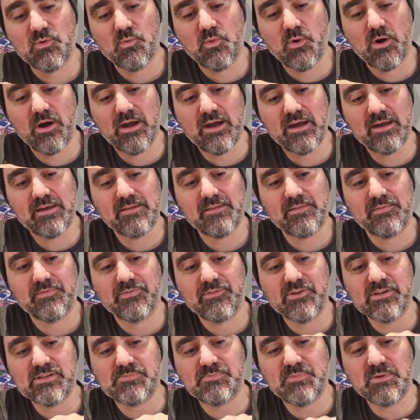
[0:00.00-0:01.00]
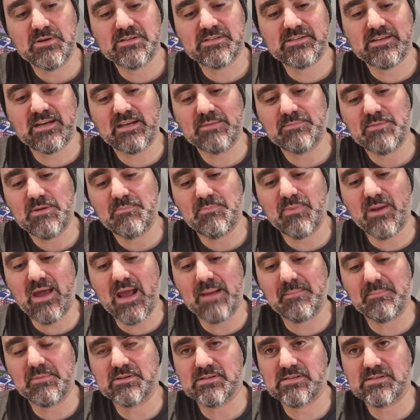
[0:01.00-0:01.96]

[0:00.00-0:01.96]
where this bit's going to be black,